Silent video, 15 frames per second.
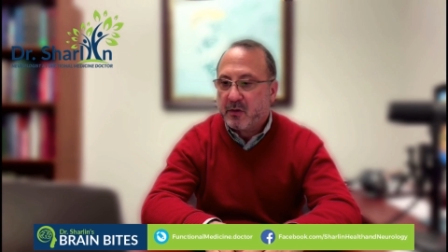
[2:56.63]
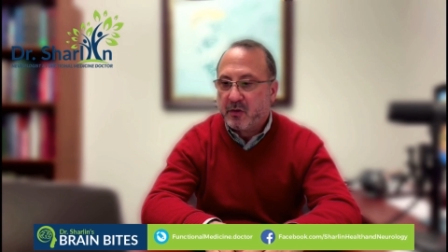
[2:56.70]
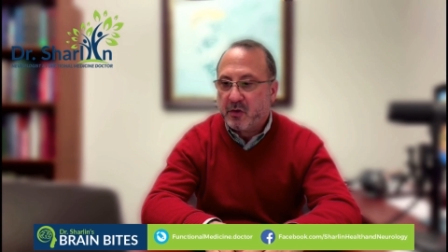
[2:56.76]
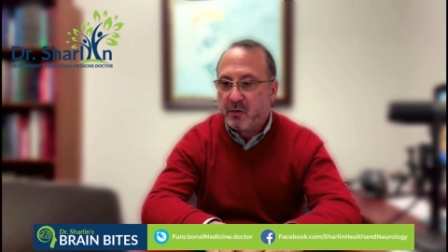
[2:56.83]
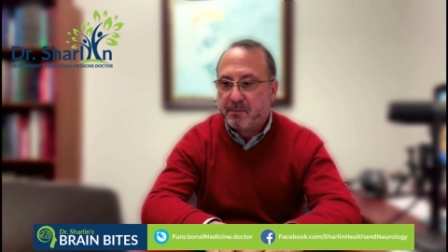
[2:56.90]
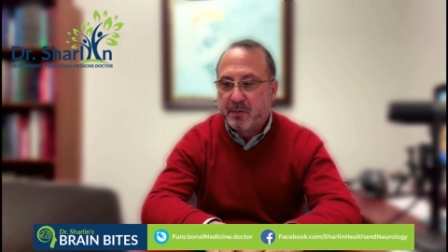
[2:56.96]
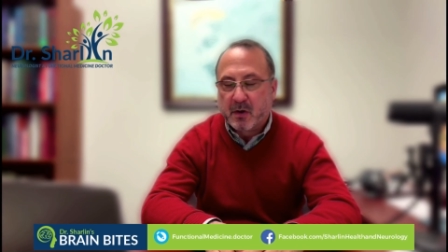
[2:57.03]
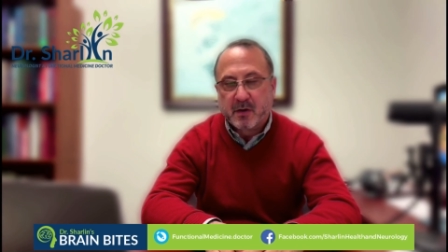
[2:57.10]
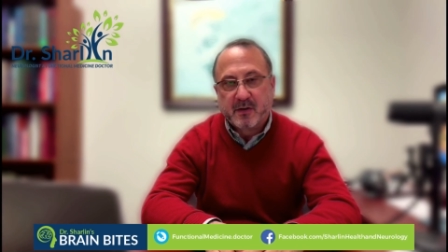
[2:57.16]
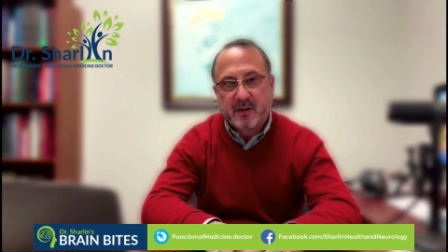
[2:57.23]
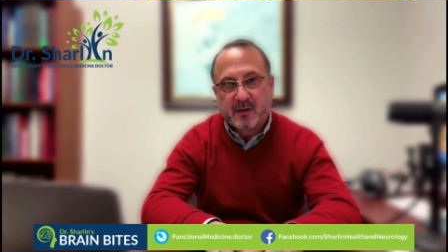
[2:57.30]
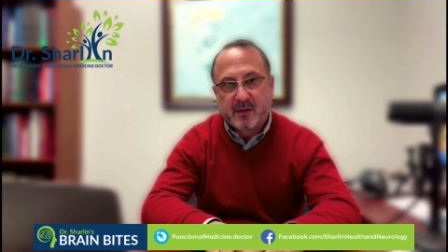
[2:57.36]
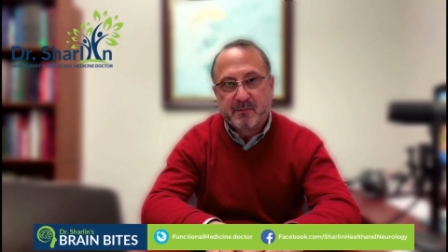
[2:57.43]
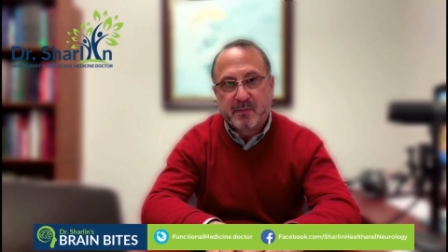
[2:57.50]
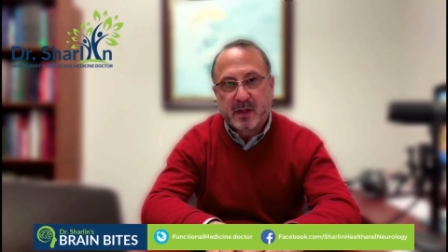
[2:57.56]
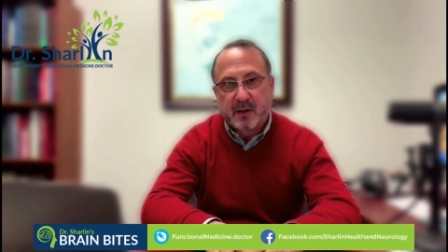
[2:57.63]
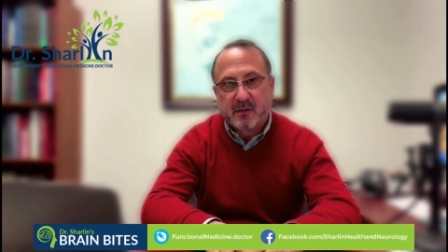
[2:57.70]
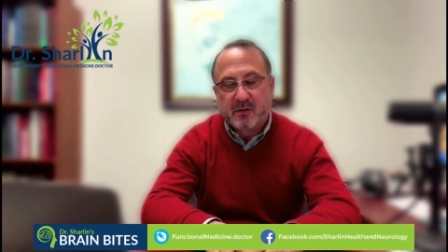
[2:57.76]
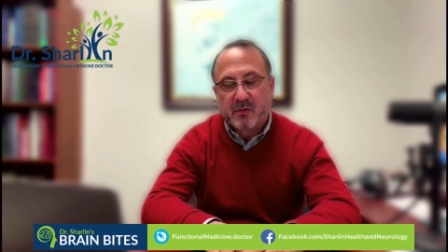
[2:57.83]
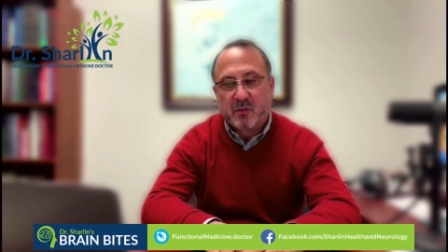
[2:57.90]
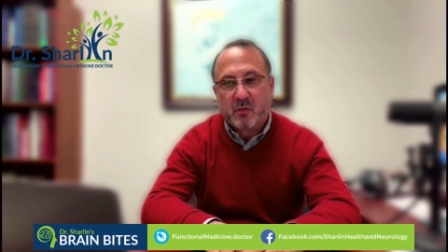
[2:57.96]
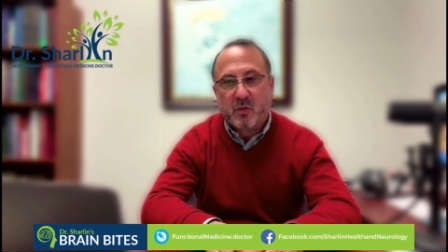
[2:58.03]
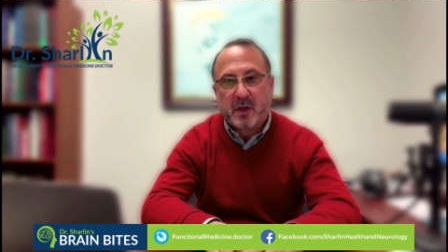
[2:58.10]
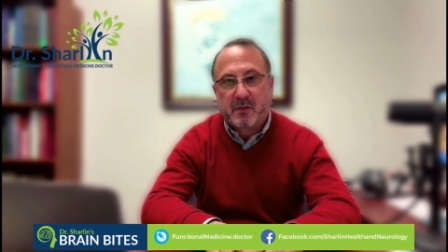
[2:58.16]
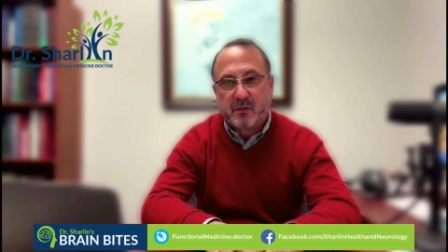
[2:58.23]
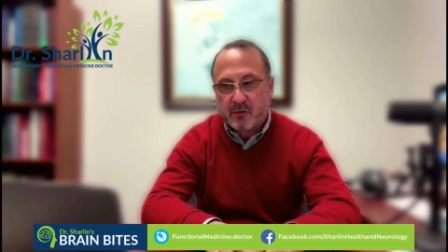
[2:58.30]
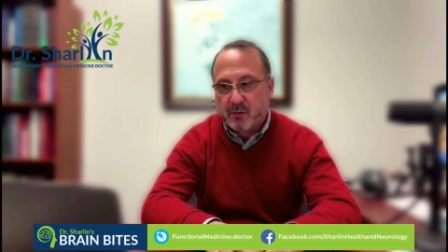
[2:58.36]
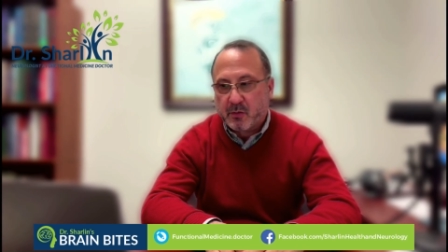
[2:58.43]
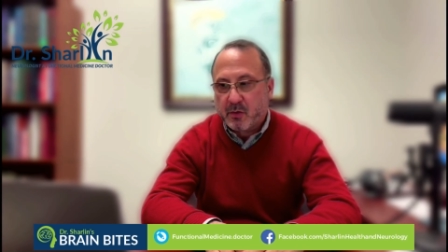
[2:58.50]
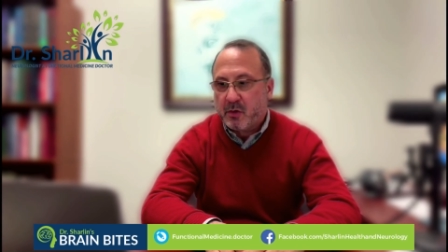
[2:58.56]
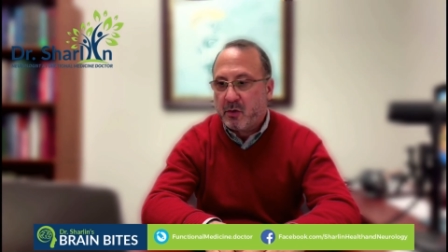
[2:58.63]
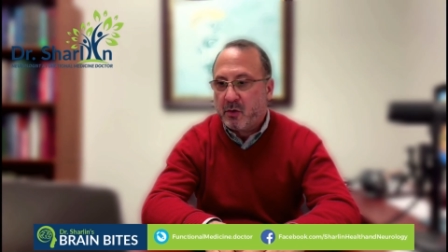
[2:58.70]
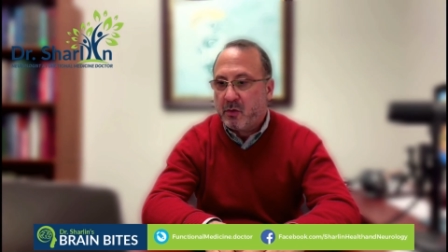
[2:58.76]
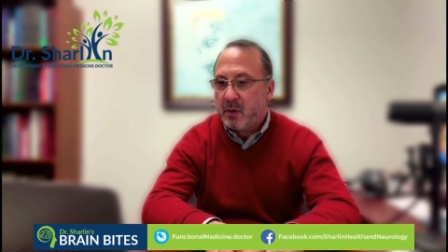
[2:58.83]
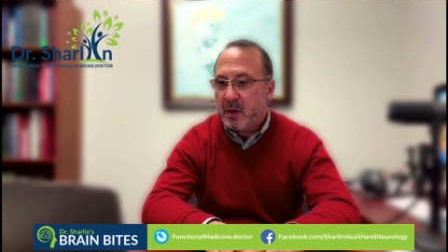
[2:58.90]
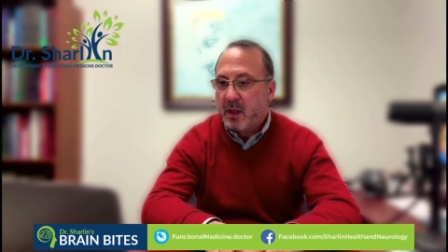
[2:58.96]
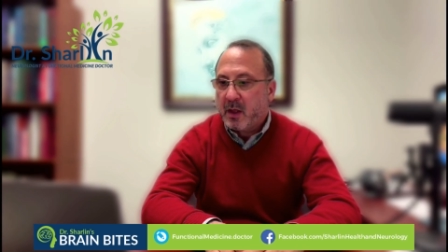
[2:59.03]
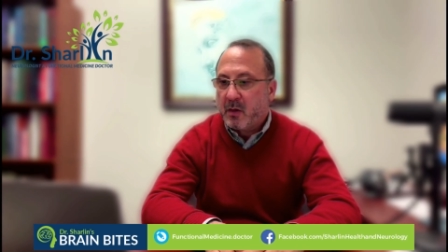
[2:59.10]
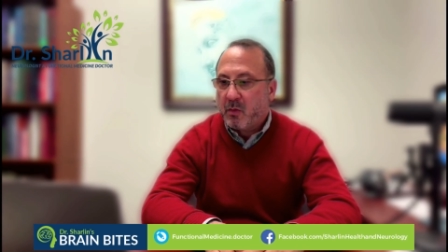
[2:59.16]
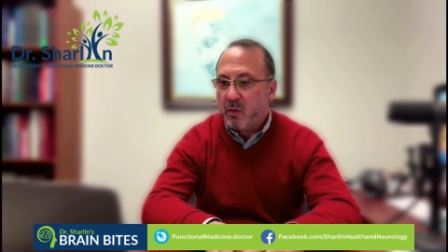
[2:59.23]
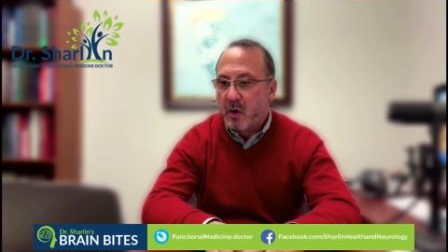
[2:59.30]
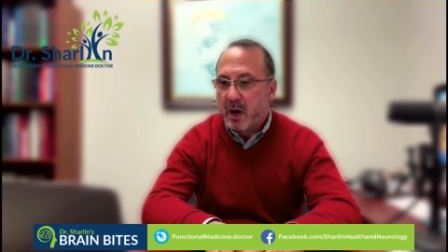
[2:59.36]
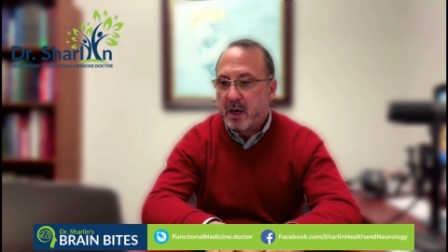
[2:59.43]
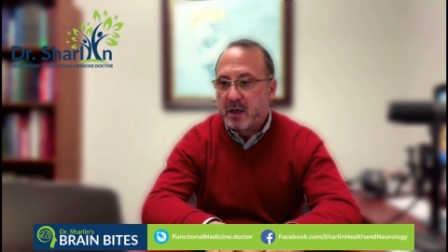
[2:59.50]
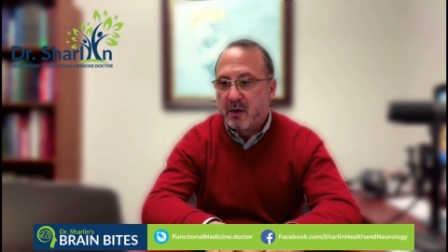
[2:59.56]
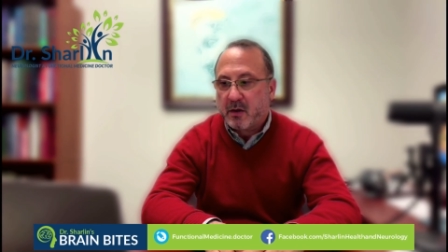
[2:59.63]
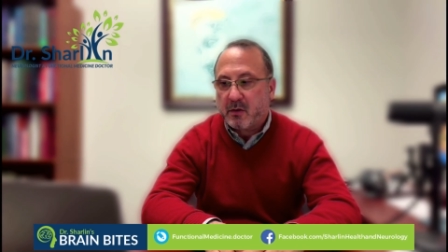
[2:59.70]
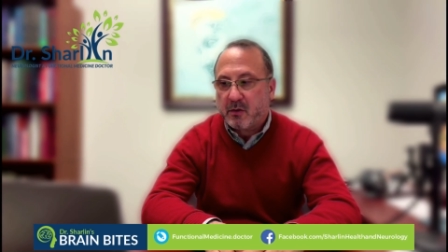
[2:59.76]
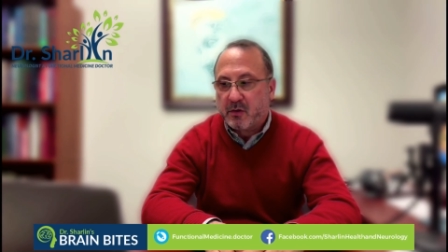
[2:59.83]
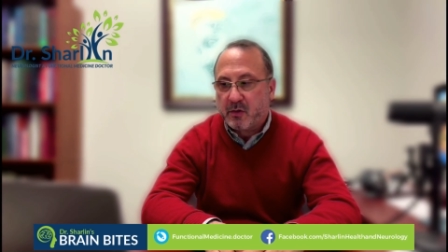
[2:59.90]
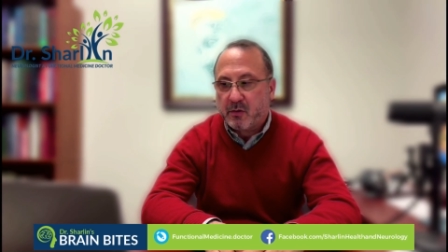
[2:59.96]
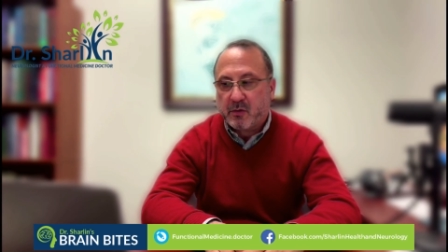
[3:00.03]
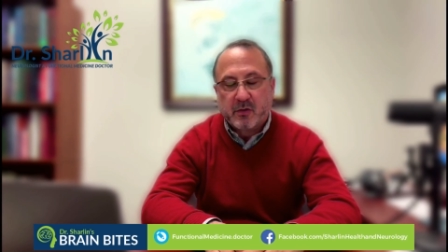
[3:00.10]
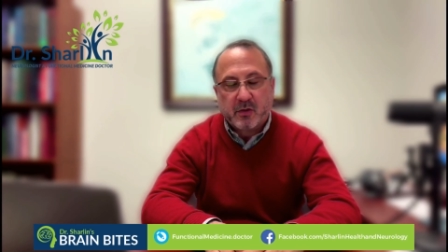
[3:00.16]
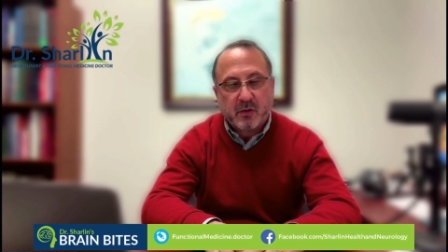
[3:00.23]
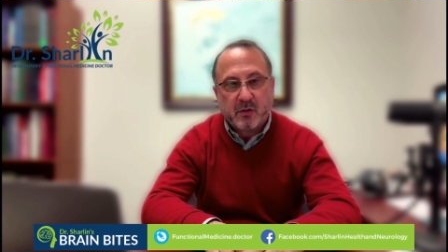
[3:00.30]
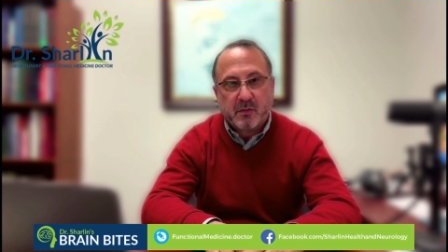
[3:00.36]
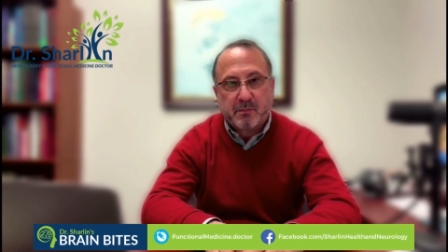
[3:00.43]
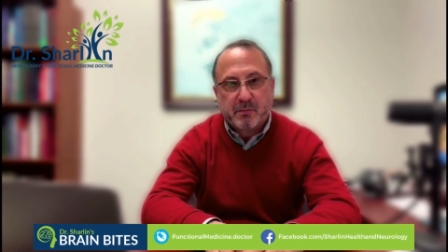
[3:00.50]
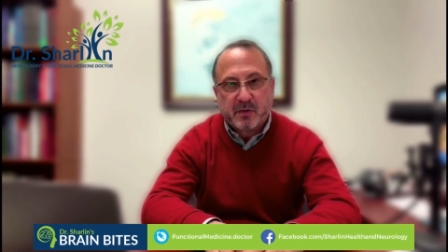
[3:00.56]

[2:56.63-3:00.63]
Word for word: 2 participants withdrew, 1 due to